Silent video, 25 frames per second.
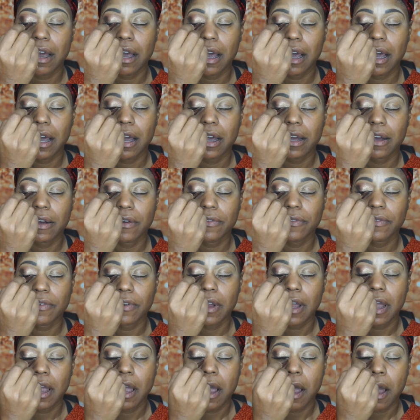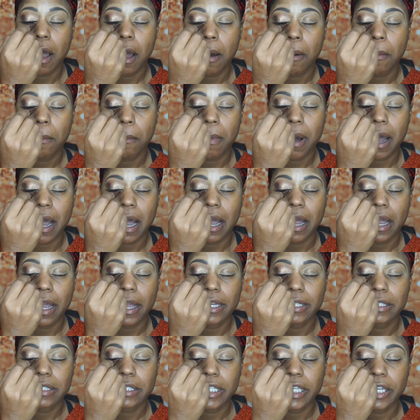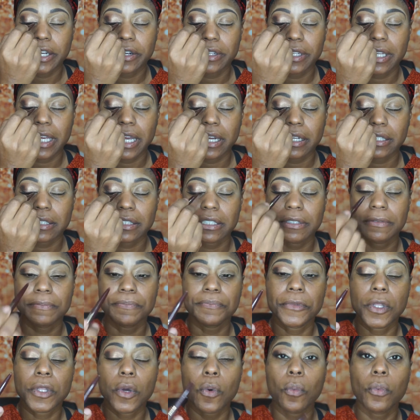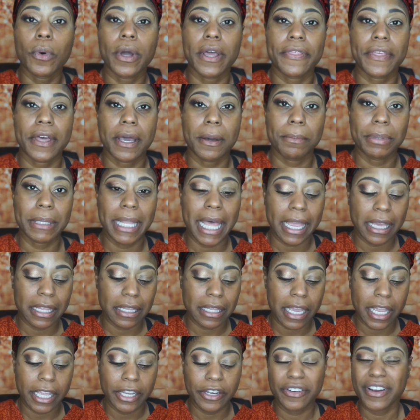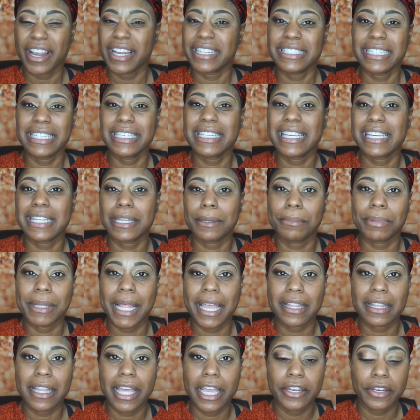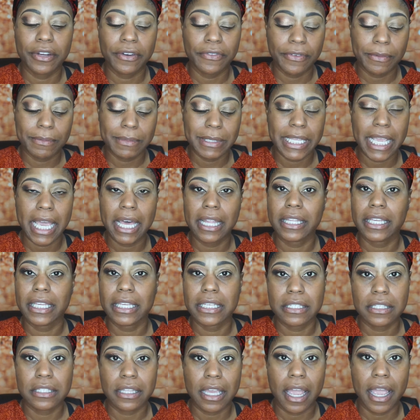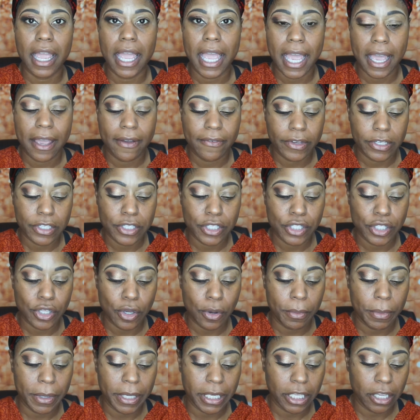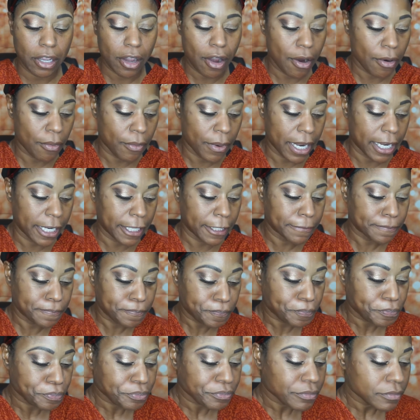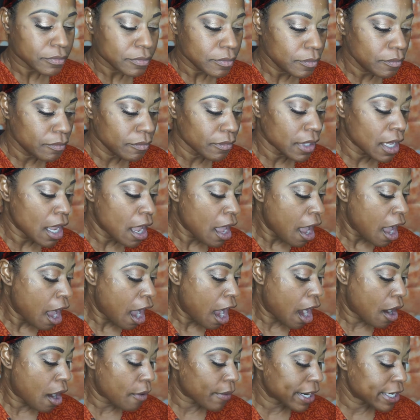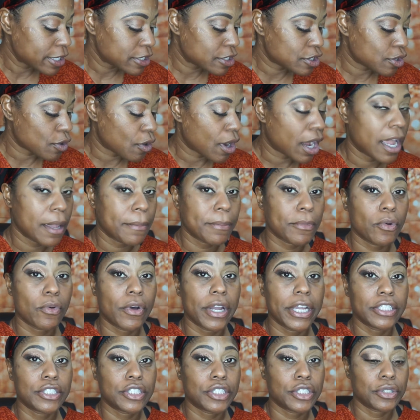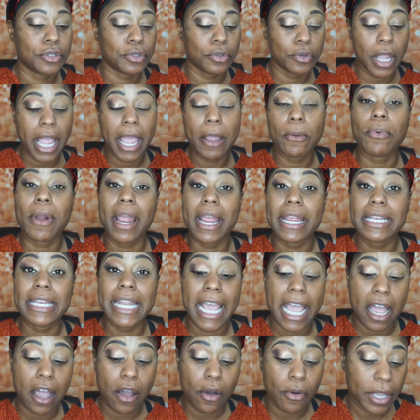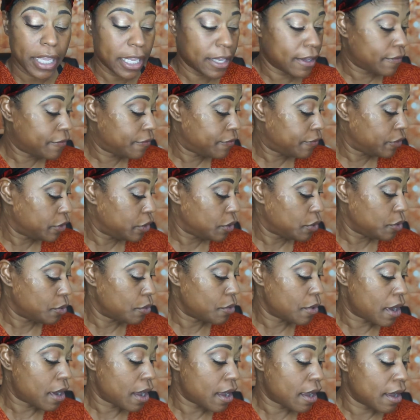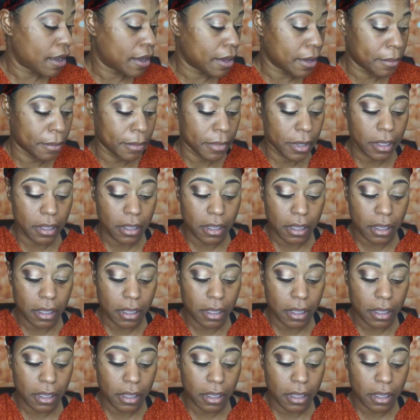of my tear duct with a black liner. I didn't get a black liner from Sally because I have so many already. All right, so I'm going to, and right now, if you are